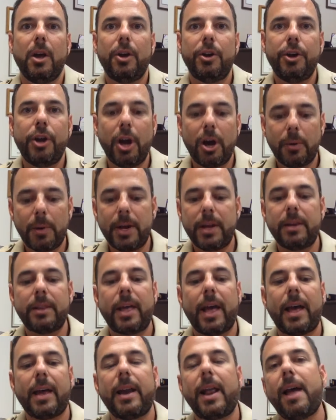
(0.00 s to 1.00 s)
Knowing
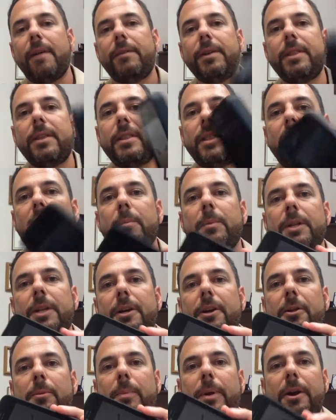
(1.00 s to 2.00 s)
that everything that a
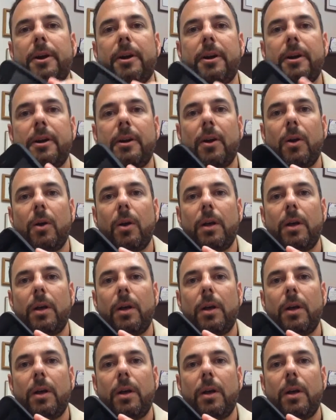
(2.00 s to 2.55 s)
millennial parent